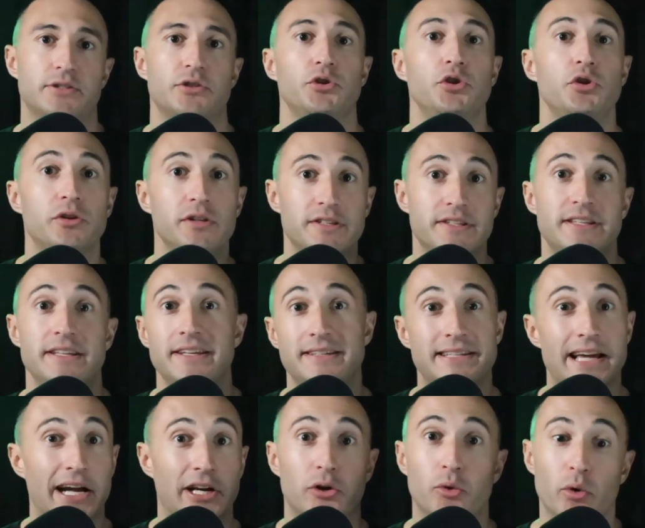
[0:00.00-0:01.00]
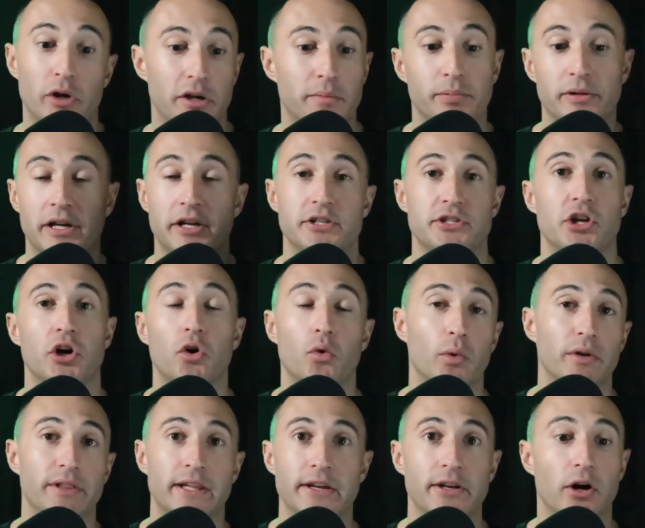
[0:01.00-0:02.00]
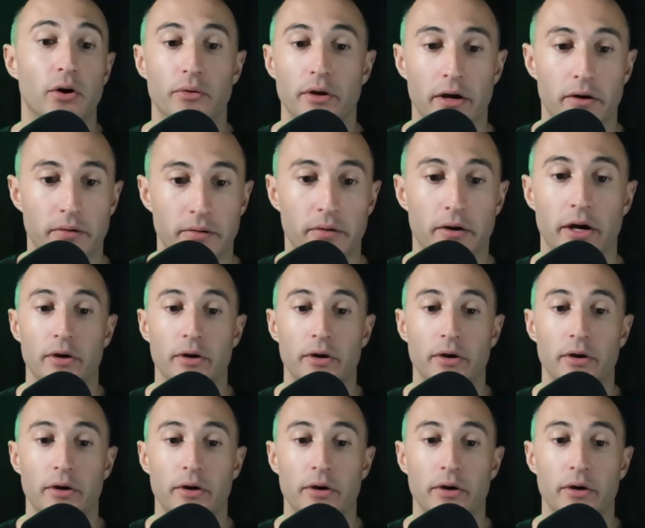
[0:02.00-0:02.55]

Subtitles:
so you can see exactly what your players know and what they don't know.